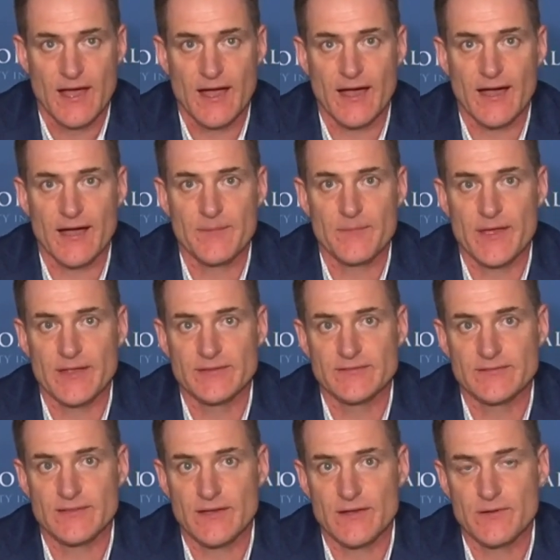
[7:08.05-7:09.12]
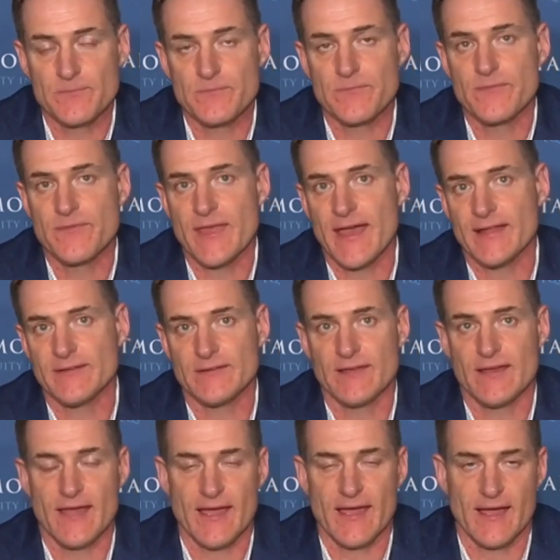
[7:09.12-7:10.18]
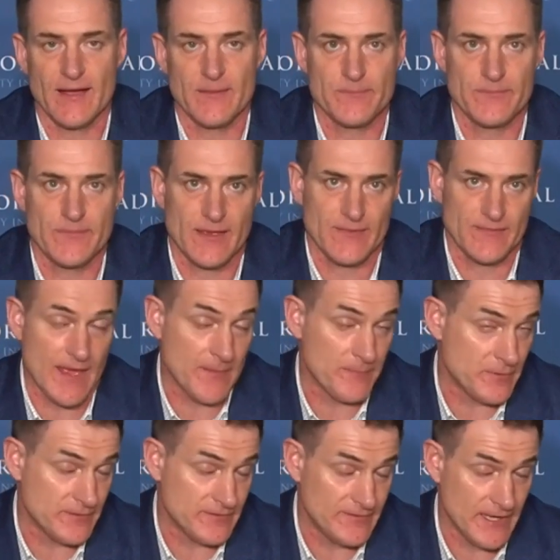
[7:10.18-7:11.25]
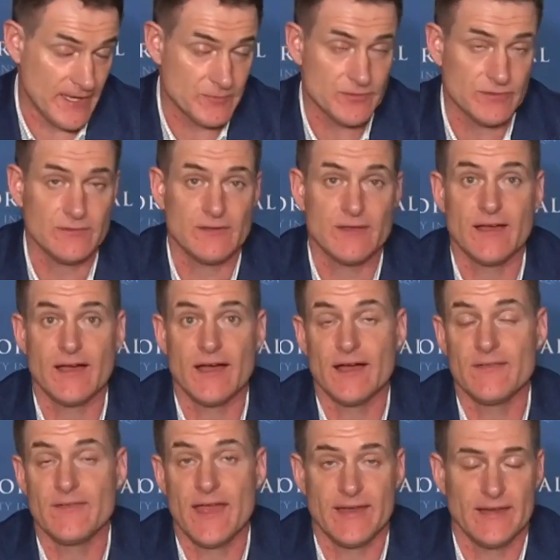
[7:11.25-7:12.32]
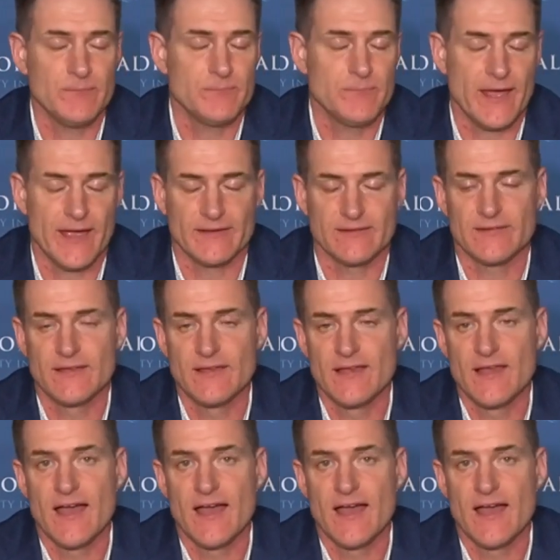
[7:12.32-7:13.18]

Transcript: And so that perception and that impact